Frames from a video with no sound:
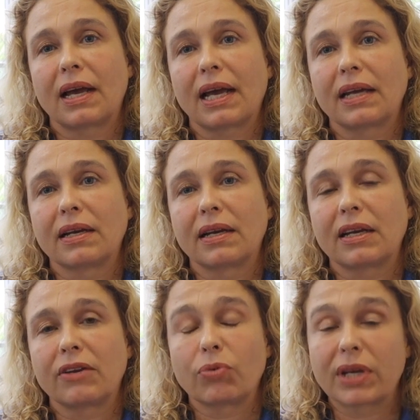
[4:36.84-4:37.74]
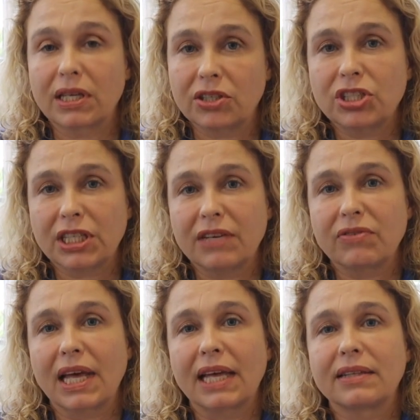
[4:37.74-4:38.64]
And if we can
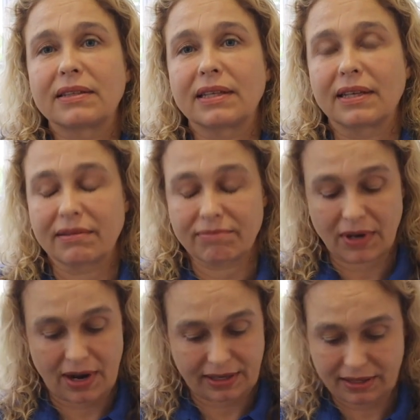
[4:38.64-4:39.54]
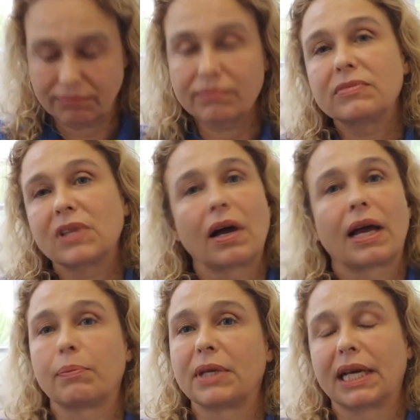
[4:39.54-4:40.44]
achieve that, then I can die a happy